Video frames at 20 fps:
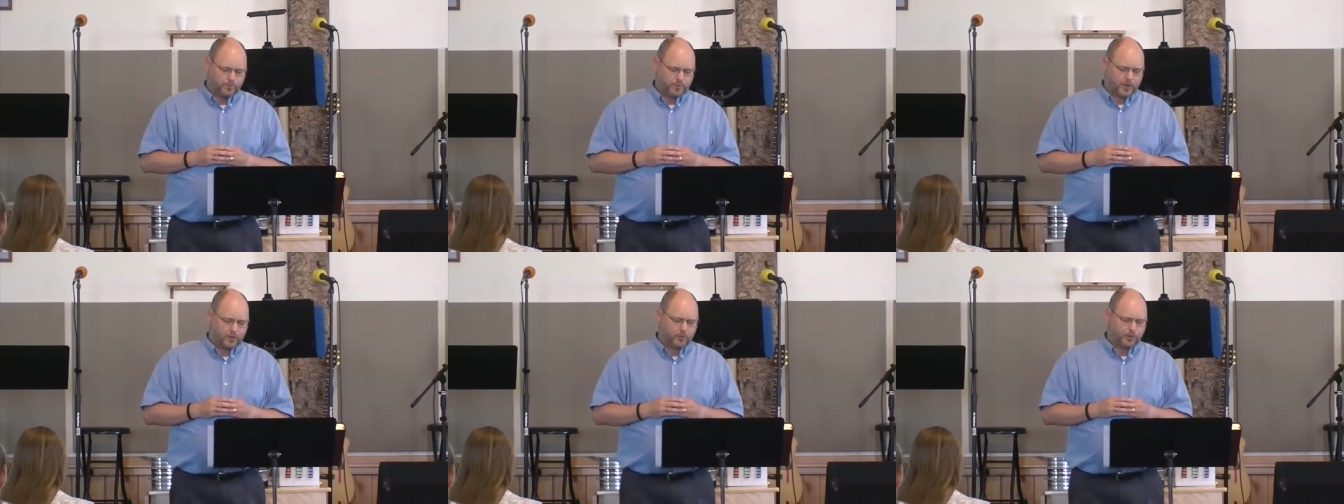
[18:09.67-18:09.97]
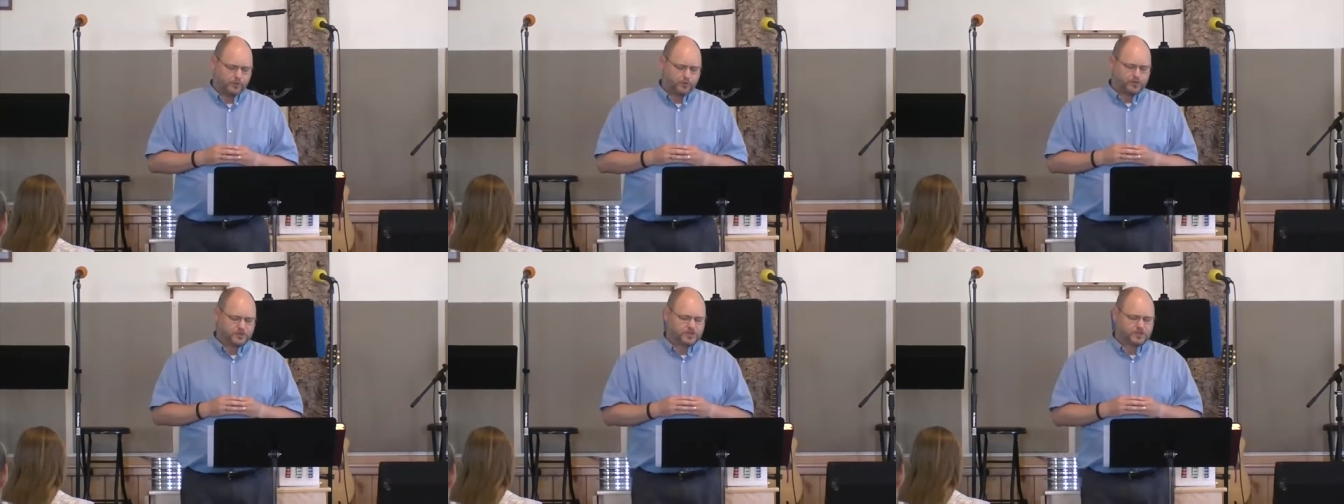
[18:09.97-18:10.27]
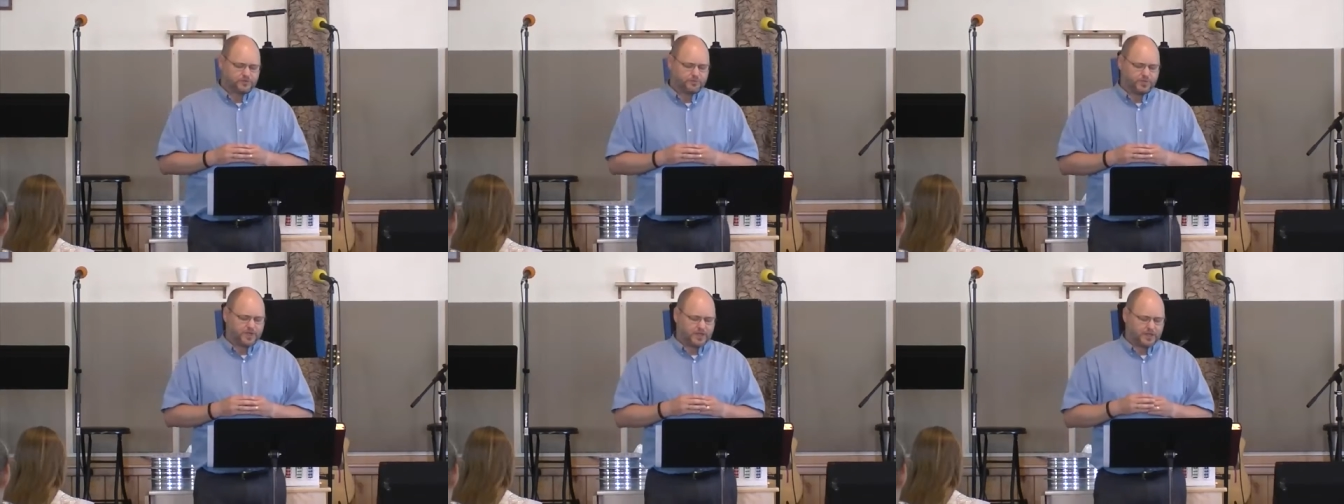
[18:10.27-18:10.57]
That we would
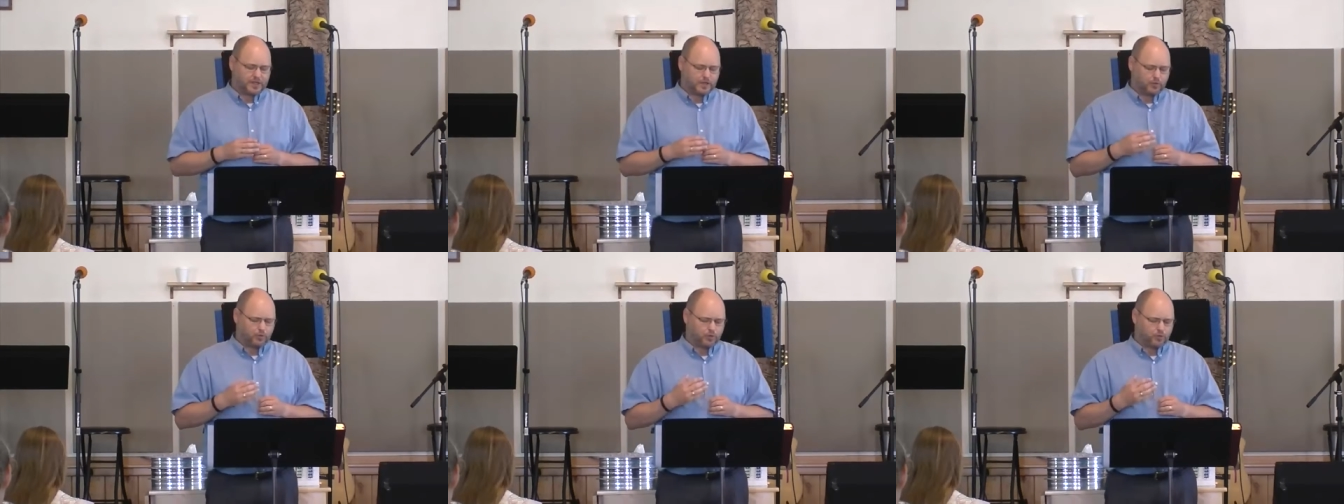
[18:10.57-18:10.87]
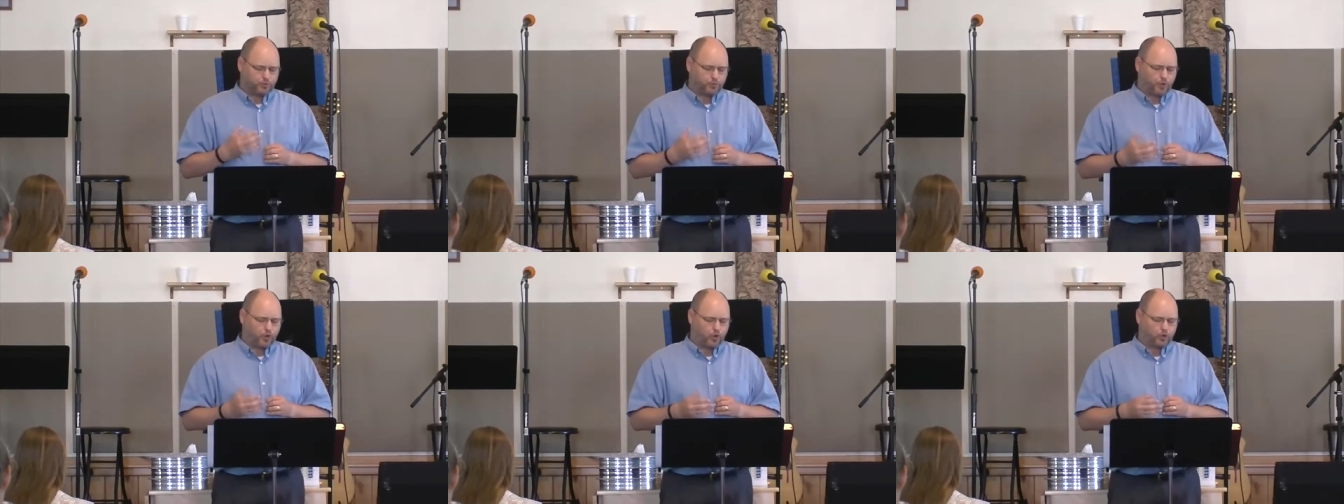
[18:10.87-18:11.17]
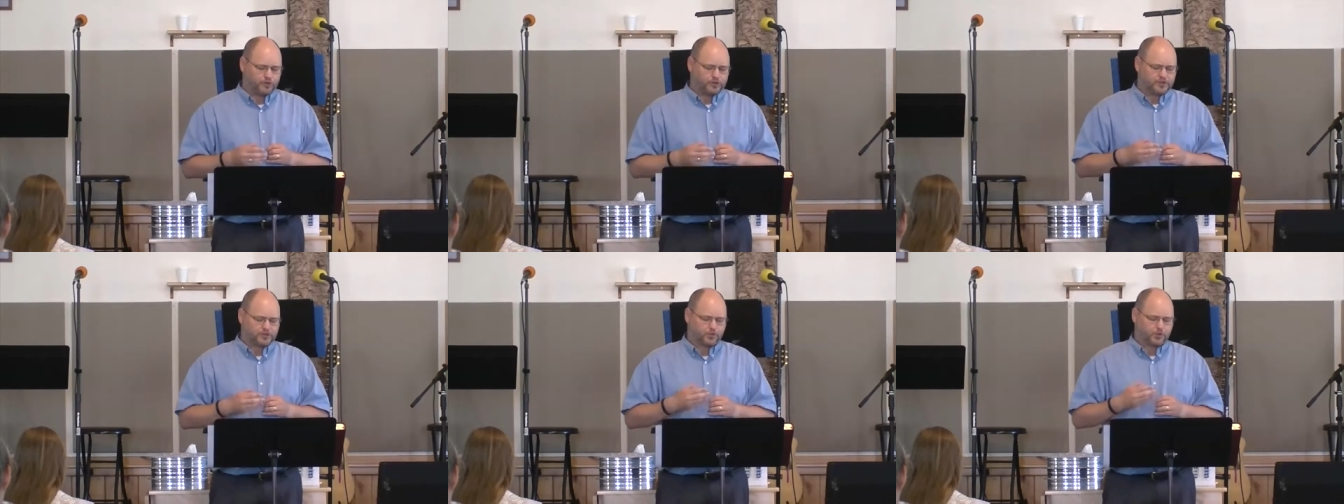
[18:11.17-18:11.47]
speak it with
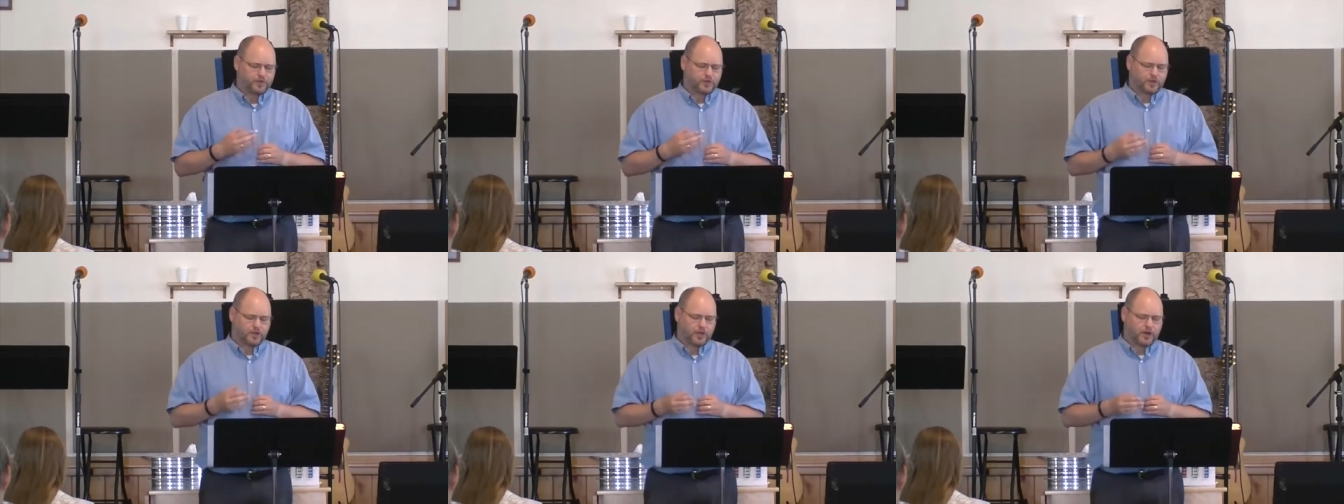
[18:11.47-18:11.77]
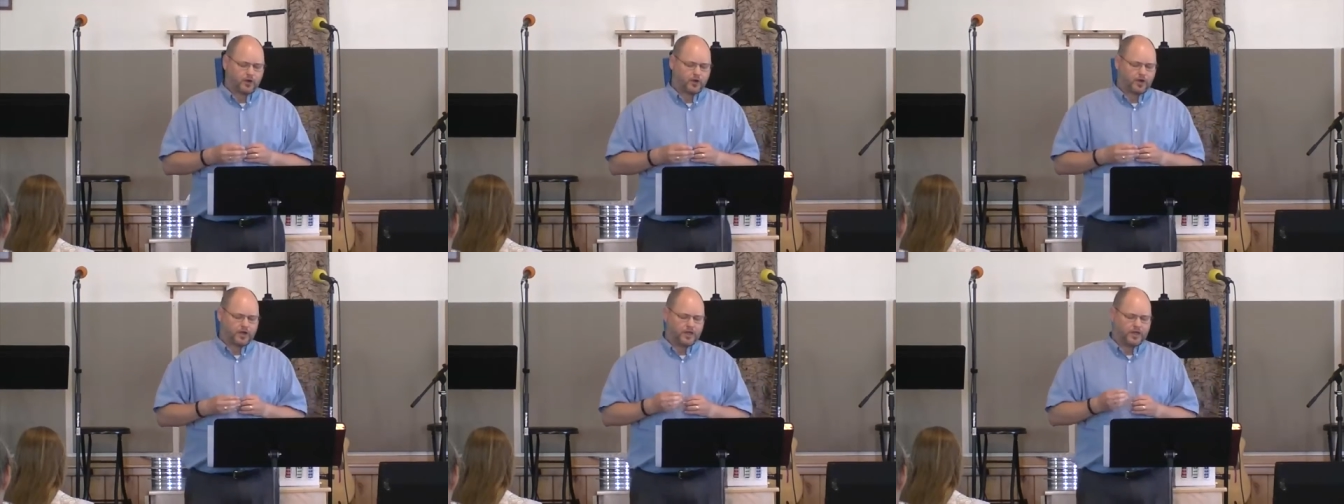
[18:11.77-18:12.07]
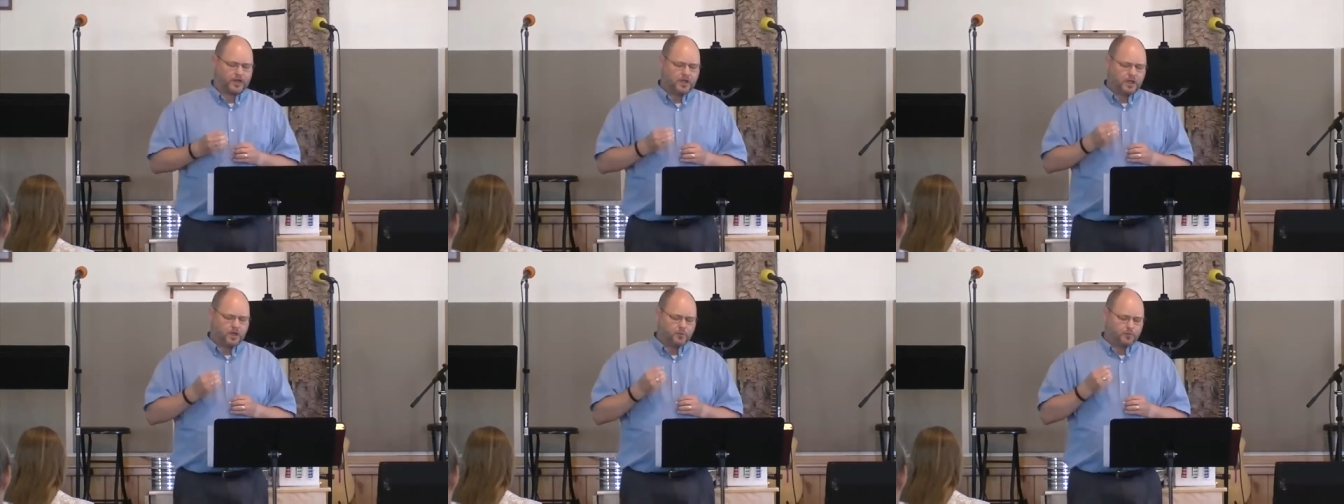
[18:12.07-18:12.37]
boldness, with
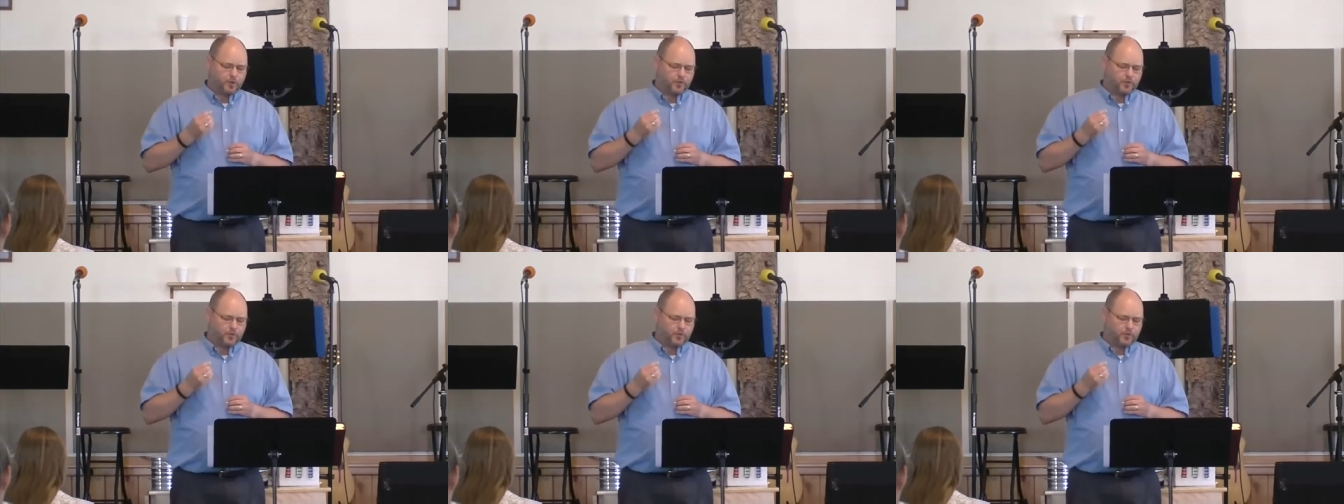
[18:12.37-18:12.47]
clarity,